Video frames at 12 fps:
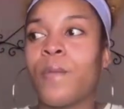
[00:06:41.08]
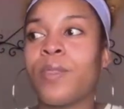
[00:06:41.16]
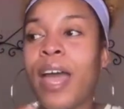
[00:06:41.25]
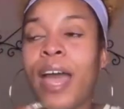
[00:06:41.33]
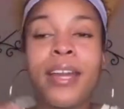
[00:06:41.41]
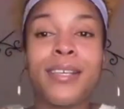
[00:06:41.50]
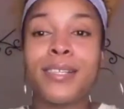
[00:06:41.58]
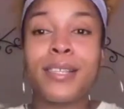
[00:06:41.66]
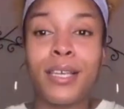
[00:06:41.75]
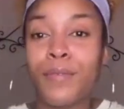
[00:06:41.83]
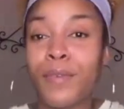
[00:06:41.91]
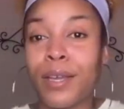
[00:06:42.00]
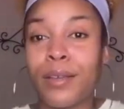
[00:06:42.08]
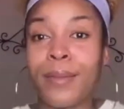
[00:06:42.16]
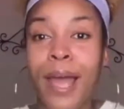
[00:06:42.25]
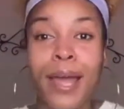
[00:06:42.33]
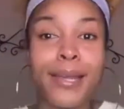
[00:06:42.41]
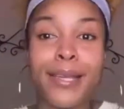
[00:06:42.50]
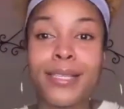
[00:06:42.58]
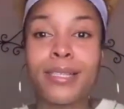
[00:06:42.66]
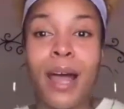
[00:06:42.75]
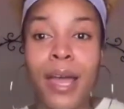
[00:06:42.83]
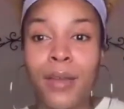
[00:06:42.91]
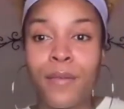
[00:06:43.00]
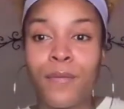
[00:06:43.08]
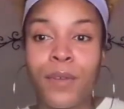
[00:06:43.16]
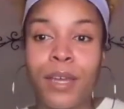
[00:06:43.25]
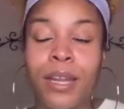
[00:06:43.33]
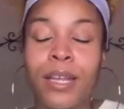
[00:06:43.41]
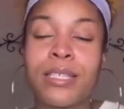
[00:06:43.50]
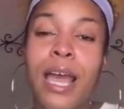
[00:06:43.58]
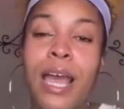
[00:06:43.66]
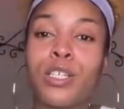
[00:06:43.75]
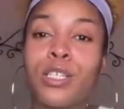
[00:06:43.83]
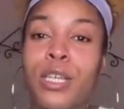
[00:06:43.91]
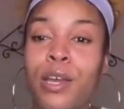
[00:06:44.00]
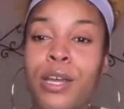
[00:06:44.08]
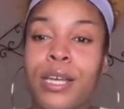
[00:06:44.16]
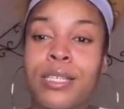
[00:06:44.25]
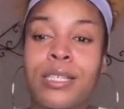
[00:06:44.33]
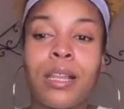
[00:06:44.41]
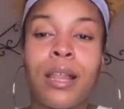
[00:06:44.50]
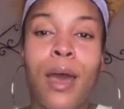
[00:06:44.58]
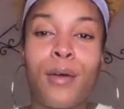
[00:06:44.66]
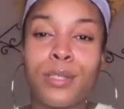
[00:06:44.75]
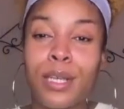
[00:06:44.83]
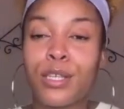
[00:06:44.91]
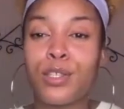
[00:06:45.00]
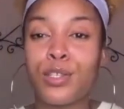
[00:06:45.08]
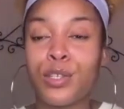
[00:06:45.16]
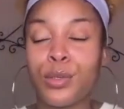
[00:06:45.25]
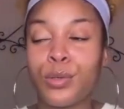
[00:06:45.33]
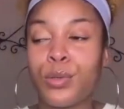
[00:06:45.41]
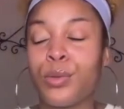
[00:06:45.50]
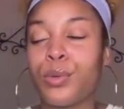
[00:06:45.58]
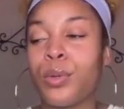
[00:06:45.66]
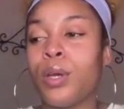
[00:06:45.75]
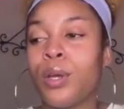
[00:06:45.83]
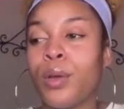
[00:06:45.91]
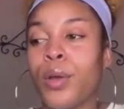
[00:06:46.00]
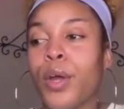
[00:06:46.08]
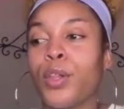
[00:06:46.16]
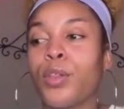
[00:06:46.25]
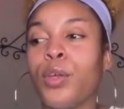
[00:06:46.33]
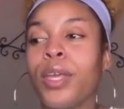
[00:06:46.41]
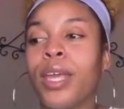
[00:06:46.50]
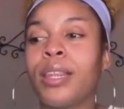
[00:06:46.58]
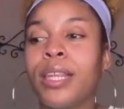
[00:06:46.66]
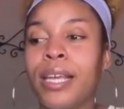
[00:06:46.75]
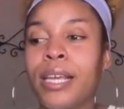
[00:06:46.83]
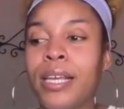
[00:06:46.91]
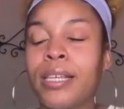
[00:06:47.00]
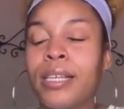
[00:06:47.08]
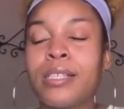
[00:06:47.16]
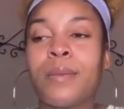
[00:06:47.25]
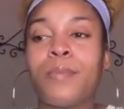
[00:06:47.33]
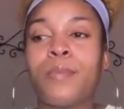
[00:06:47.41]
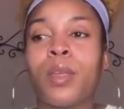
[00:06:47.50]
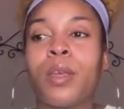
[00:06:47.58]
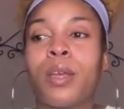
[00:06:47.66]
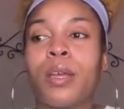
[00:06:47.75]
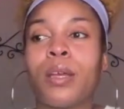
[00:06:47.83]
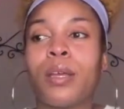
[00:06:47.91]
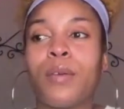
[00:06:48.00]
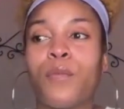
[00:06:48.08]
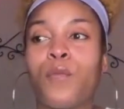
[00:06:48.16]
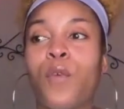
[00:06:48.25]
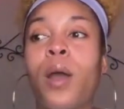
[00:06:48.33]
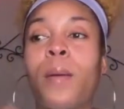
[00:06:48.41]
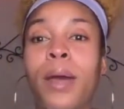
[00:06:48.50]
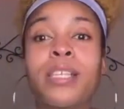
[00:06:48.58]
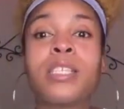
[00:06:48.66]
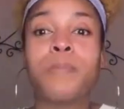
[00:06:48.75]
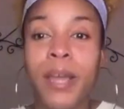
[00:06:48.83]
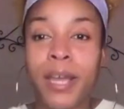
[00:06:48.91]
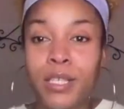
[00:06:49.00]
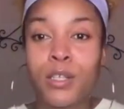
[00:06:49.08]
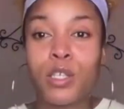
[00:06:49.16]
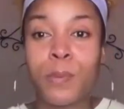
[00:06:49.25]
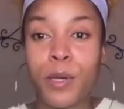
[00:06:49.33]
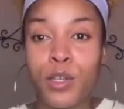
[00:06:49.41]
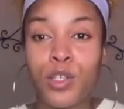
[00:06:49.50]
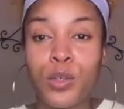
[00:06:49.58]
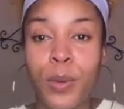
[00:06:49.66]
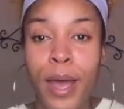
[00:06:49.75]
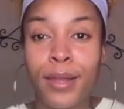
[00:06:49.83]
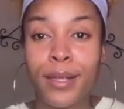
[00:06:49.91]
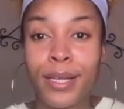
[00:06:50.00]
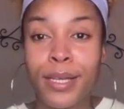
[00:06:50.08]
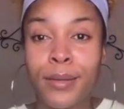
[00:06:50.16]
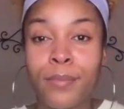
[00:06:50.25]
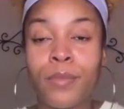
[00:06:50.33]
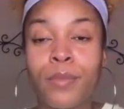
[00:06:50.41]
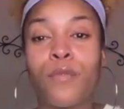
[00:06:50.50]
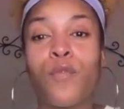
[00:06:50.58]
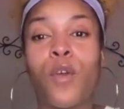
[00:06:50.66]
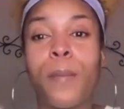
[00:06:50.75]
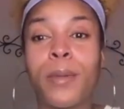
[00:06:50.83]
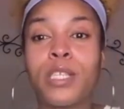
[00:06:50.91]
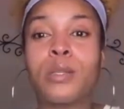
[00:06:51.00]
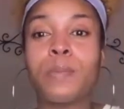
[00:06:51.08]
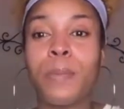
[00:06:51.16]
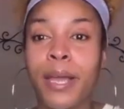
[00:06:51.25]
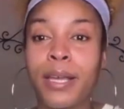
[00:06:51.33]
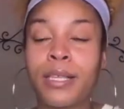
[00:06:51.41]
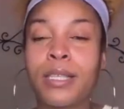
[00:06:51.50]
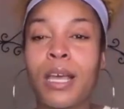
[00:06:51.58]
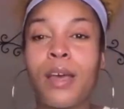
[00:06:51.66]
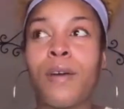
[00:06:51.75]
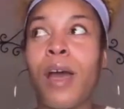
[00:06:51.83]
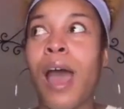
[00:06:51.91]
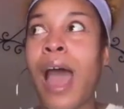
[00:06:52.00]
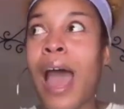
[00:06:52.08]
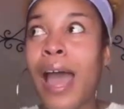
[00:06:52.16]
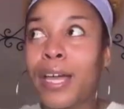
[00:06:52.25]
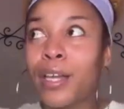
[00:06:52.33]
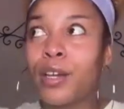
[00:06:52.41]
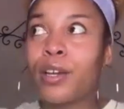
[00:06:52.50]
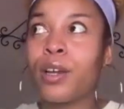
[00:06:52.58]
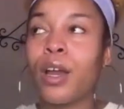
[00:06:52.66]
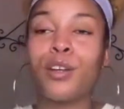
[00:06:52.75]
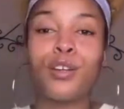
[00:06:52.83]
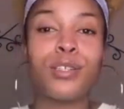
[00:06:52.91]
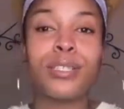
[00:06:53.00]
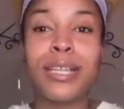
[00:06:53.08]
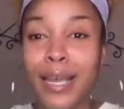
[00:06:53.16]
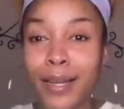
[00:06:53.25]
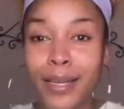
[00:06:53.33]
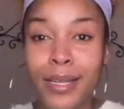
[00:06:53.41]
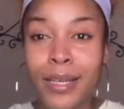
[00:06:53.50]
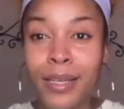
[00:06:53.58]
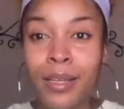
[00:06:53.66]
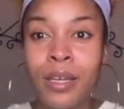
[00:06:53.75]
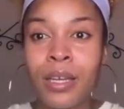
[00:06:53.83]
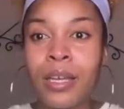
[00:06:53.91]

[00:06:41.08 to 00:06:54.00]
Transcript: that is living. That is life. And a Sagittarius allows us to look at things from a space of spirituality, from a space of higher understanding,